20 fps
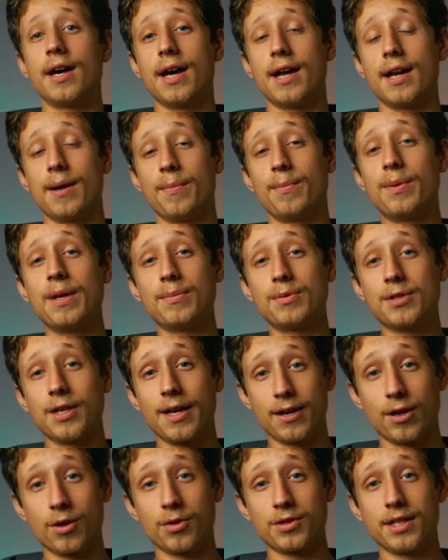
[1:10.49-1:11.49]
and it beeps
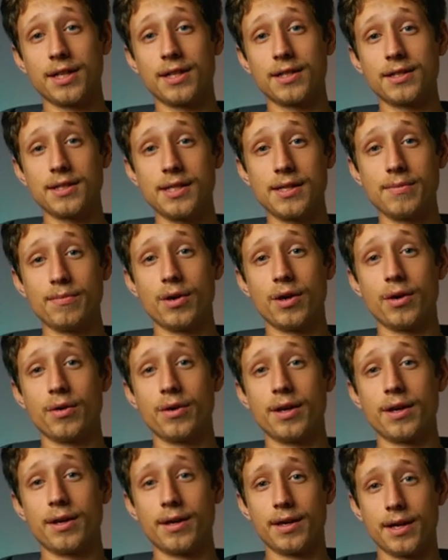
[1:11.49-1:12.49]
and goes into sleep
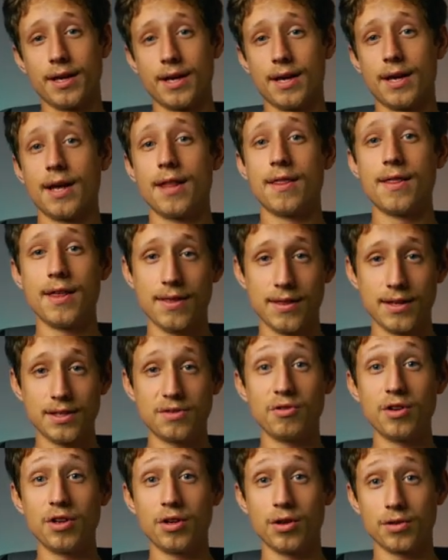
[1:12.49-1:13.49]
mode, then
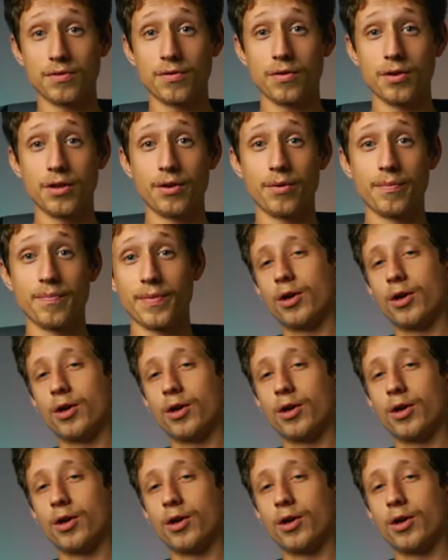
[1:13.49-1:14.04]
this video is for you.